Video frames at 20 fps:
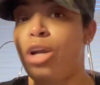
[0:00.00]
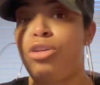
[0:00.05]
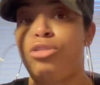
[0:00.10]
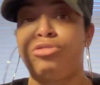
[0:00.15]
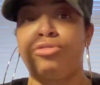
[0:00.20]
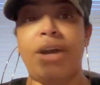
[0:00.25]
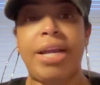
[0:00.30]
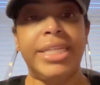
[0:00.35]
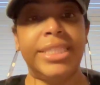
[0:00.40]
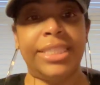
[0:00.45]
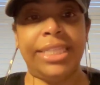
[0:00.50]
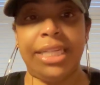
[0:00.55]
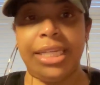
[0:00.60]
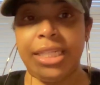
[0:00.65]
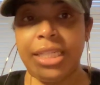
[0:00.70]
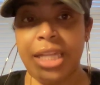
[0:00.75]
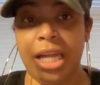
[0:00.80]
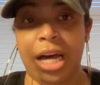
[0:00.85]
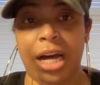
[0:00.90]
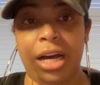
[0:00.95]
Crazy
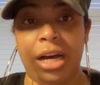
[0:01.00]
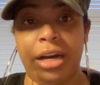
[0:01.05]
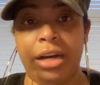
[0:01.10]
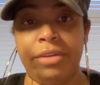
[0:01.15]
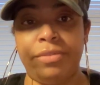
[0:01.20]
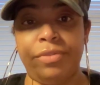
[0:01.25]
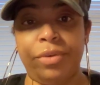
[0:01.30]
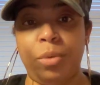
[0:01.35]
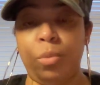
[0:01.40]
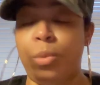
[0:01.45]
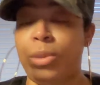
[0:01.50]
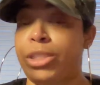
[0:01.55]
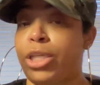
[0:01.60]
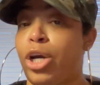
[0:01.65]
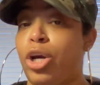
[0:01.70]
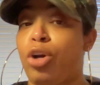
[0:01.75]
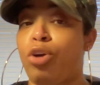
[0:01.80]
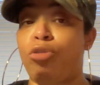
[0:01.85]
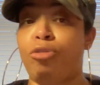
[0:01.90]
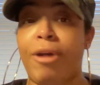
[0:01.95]
in Love was
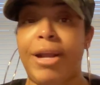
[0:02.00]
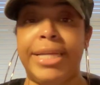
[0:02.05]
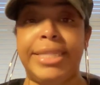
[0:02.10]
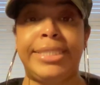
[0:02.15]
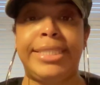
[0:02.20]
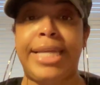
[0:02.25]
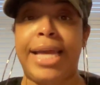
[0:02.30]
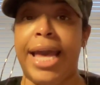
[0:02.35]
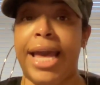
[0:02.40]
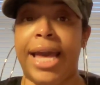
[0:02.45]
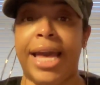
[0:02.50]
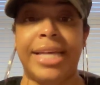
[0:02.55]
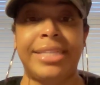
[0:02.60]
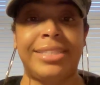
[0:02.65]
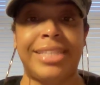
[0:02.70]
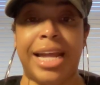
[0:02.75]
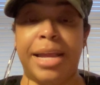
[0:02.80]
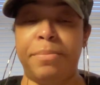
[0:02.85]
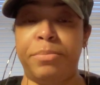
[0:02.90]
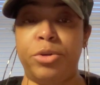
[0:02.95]
a crazy
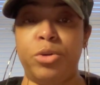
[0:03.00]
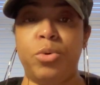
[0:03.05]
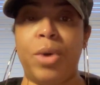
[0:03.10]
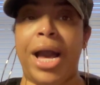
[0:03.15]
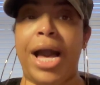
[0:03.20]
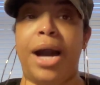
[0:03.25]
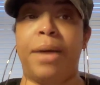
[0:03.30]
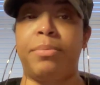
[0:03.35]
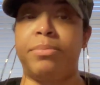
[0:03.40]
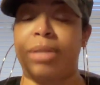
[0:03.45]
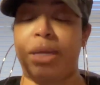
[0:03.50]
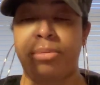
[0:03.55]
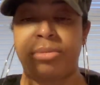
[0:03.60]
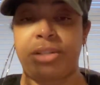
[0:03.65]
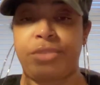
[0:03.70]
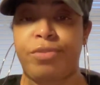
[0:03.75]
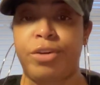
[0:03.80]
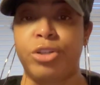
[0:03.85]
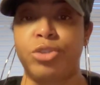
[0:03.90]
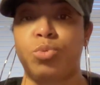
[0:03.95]
ass debut album. That
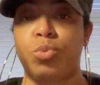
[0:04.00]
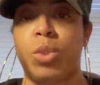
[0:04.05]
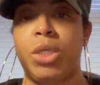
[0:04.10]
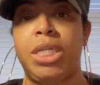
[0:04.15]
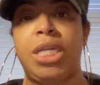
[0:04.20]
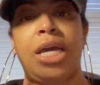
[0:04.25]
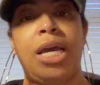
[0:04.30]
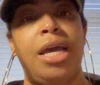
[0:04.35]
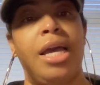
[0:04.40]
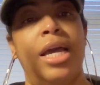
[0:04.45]
was her first one.